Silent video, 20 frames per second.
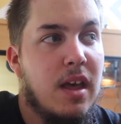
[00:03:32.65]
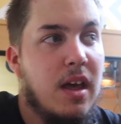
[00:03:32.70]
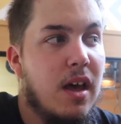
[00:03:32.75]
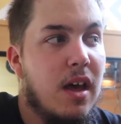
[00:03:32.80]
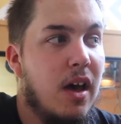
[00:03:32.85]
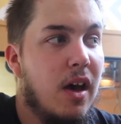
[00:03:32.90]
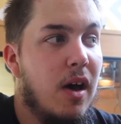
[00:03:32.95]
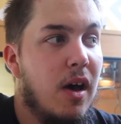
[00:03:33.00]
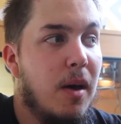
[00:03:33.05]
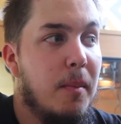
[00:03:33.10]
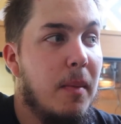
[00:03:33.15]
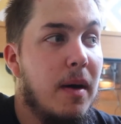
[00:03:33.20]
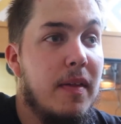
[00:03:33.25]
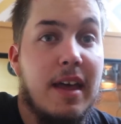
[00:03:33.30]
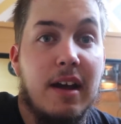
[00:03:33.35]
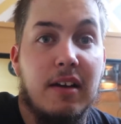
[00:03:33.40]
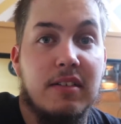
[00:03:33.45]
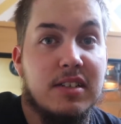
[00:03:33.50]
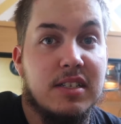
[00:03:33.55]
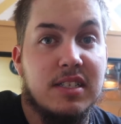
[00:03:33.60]

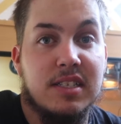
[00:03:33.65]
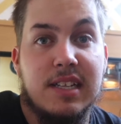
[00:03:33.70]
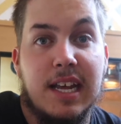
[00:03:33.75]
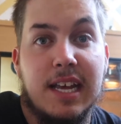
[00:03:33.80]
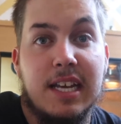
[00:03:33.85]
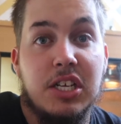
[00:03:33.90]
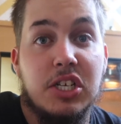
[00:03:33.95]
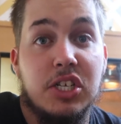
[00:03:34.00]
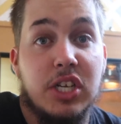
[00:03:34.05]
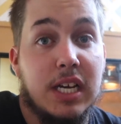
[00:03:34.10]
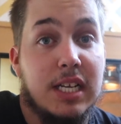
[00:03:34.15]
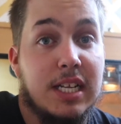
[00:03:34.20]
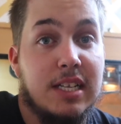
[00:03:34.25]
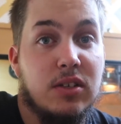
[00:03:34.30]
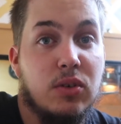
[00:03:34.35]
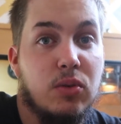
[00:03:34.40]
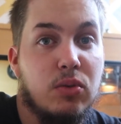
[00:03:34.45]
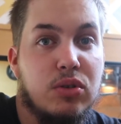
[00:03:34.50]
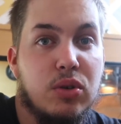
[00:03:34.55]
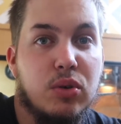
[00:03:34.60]
Whereas a snake shed is
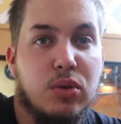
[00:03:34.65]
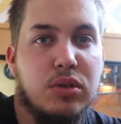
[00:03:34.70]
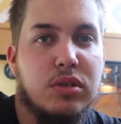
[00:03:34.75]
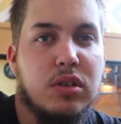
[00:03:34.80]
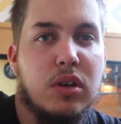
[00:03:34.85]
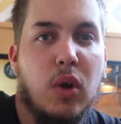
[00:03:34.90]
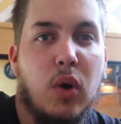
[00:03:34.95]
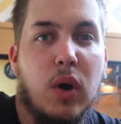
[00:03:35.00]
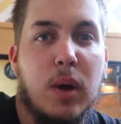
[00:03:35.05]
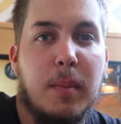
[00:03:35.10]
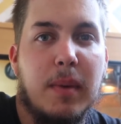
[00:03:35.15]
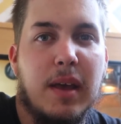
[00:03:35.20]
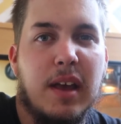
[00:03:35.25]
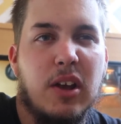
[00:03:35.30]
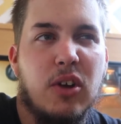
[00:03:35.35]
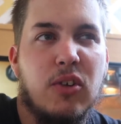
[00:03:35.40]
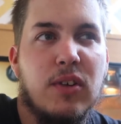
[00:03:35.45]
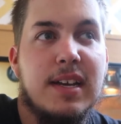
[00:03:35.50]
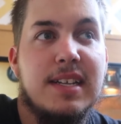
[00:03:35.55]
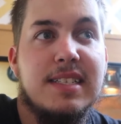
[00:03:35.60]
all sort of slimy and
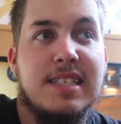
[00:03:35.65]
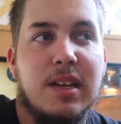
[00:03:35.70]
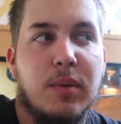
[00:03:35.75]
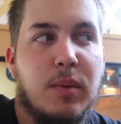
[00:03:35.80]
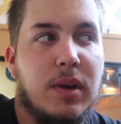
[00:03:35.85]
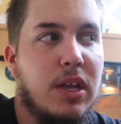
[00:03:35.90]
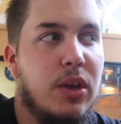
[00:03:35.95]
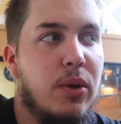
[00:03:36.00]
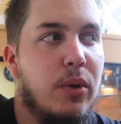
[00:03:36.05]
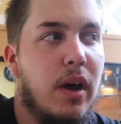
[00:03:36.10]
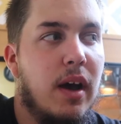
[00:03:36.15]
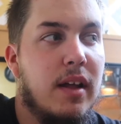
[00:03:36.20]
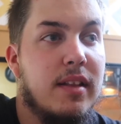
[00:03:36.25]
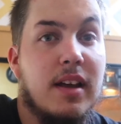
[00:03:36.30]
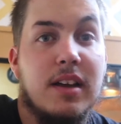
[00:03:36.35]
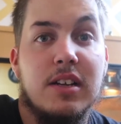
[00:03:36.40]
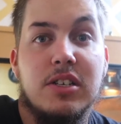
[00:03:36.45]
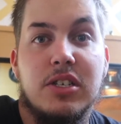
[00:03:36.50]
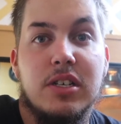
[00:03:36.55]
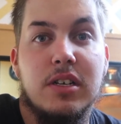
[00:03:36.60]
greasy when you
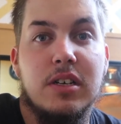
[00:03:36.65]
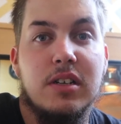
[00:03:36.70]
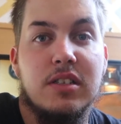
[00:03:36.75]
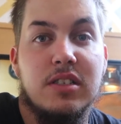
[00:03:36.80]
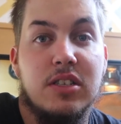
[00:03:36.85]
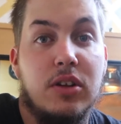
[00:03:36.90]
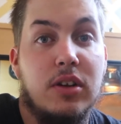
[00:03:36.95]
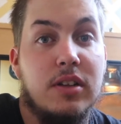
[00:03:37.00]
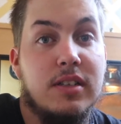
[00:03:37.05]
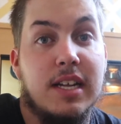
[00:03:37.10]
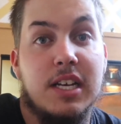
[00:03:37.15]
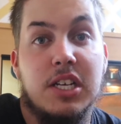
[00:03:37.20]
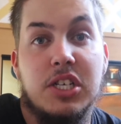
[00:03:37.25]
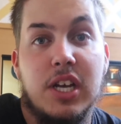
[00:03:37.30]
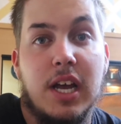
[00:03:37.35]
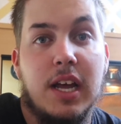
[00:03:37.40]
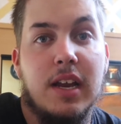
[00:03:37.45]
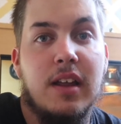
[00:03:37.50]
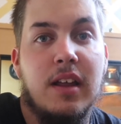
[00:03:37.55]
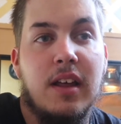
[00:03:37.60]
touch it as soon as they
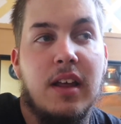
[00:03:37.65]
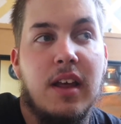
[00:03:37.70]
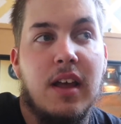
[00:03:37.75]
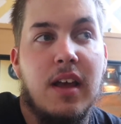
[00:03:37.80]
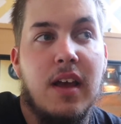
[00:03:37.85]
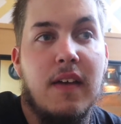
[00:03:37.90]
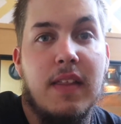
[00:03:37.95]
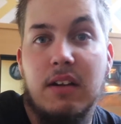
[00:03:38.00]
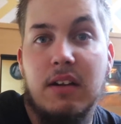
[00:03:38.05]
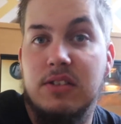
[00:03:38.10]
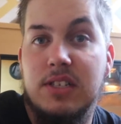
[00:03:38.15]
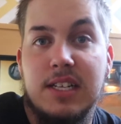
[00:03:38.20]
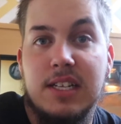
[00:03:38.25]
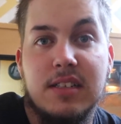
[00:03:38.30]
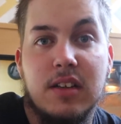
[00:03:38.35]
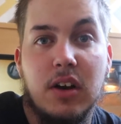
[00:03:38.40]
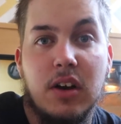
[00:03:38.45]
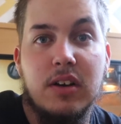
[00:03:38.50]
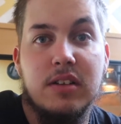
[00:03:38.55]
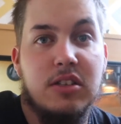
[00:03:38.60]
shed. Whereas these
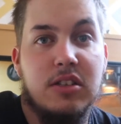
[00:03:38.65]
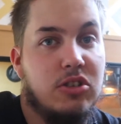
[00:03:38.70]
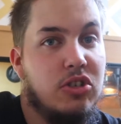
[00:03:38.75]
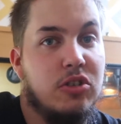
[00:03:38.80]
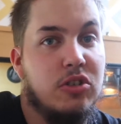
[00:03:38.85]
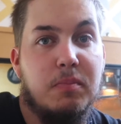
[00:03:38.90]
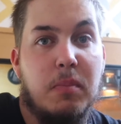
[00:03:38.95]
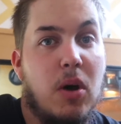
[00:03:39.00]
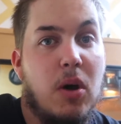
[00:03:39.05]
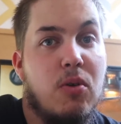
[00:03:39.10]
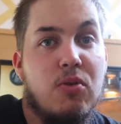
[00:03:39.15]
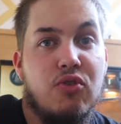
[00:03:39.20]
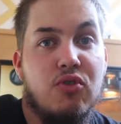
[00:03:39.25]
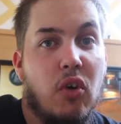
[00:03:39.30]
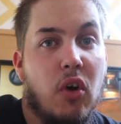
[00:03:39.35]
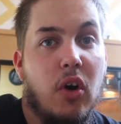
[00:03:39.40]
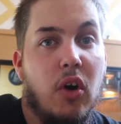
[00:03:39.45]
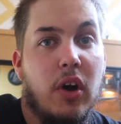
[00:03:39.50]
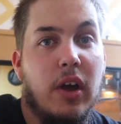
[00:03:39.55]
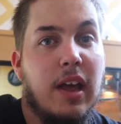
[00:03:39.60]
guys, it's just bone
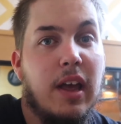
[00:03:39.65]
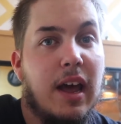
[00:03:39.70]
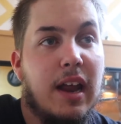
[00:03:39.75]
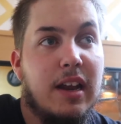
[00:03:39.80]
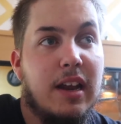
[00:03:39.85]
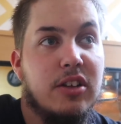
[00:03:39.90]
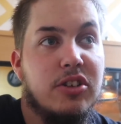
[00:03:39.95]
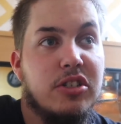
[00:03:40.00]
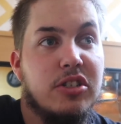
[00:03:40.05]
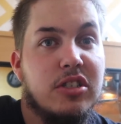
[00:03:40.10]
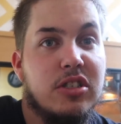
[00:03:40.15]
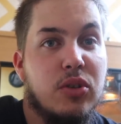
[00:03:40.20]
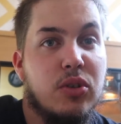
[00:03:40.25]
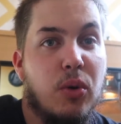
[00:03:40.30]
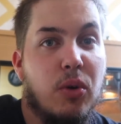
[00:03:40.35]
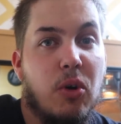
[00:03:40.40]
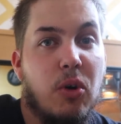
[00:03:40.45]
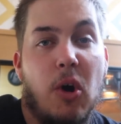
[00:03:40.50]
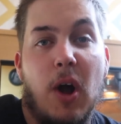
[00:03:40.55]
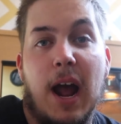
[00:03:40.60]
dry and it just sort
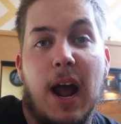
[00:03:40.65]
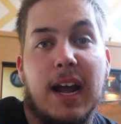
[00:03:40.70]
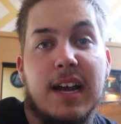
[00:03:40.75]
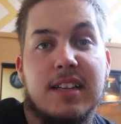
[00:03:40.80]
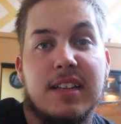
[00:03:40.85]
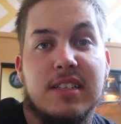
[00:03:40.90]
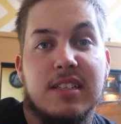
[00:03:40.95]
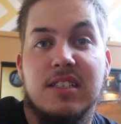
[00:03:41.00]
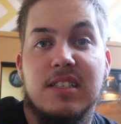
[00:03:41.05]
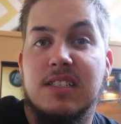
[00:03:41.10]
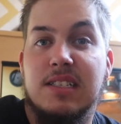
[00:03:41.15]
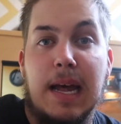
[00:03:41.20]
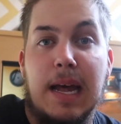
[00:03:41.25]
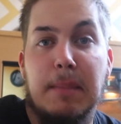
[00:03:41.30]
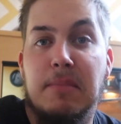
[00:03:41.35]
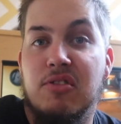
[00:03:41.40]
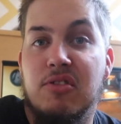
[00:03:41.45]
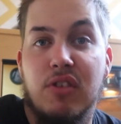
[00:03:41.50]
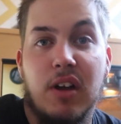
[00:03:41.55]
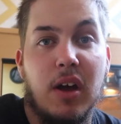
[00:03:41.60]
of cracks and
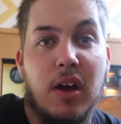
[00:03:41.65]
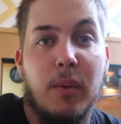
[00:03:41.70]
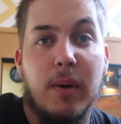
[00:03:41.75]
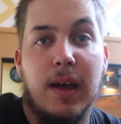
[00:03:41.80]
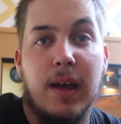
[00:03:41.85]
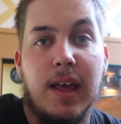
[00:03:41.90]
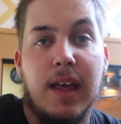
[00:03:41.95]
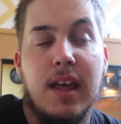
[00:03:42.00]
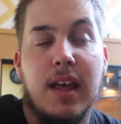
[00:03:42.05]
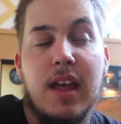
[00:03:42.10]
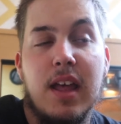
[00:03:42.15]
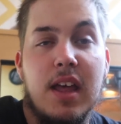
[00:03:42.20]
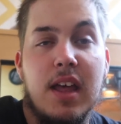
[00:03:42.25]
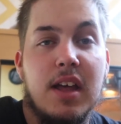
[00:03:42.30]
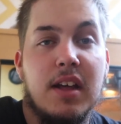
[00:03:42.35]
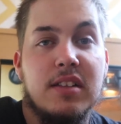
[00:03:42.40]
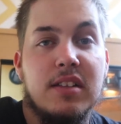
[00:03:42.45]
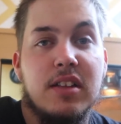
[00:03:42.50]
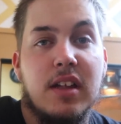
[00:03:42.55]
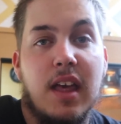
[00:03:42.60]
snaps straight away.
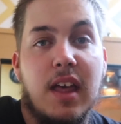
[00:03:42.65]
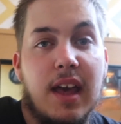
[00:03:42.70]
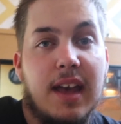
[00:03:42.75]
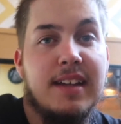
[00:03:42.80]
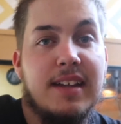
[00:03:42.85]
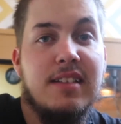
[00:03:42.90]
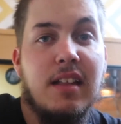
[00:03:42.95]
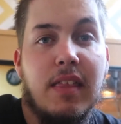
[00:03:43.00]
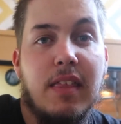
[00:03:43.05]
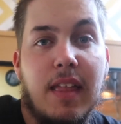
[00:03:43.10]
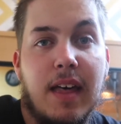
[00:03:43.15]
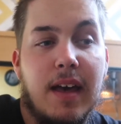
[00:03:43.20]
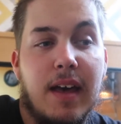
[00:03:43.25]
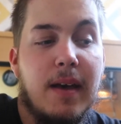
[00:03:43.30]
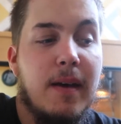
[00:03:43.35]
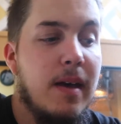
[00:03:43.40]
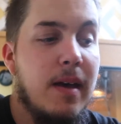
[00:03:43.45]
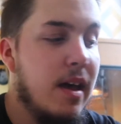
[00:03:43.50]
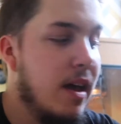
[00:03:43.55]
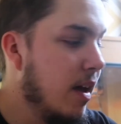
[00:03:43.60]
So yeah, he's in there.
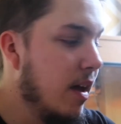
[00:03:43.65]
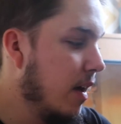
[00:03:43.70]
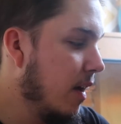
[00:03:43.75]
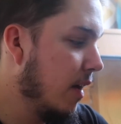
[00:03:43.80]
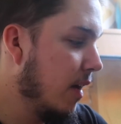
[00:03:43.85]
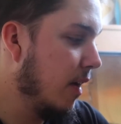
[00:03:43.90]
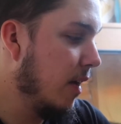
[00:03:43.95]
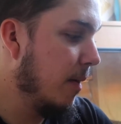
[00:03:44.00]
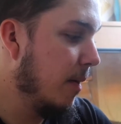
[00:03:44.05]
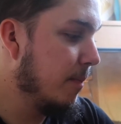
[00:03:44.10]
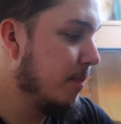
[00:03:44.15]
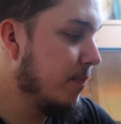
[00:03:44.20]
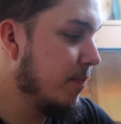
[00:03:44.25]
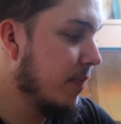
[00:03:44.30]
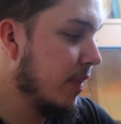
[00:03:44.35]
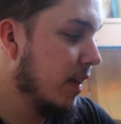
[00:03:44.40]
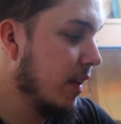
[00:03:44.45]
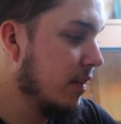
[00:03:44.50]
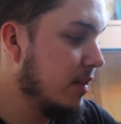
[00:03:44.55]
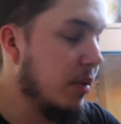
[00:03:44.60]
So
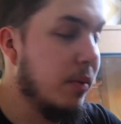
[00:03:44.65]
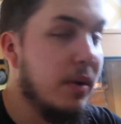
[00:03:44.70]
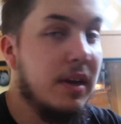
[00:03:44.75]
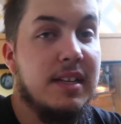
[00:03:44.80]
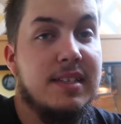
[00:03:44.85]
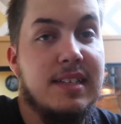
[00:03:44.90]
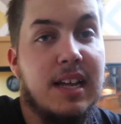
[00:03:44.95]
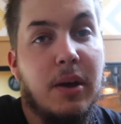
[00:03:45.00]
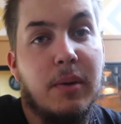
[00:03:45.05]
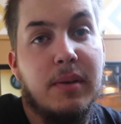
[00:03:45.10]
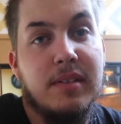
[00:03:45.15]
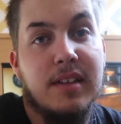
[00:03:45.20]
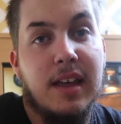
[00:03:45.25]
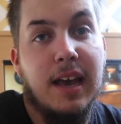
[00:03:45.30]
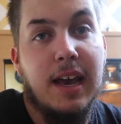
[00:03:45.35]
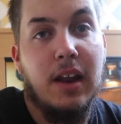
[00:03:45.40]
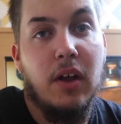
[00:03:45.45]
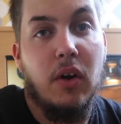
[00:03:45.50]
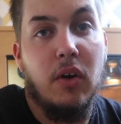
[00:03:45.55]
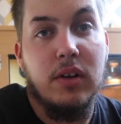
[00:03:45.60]
we're going to see how he's
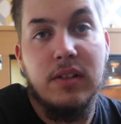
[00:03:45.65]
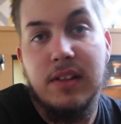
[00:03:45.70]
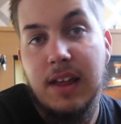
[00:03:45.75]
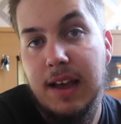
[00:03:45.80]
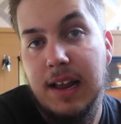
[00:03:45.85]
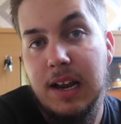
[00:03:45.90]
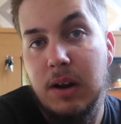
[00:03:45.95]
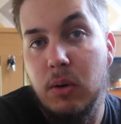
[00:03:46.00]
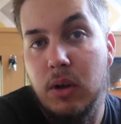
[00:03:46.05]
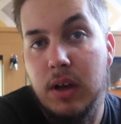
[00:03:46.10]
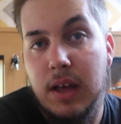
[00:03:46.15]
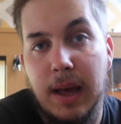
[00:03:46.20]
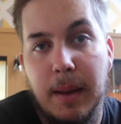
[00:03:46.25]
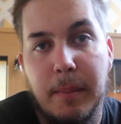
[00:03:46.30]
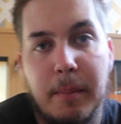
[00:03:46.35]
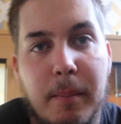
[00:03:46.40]
getting on, take a little look at him.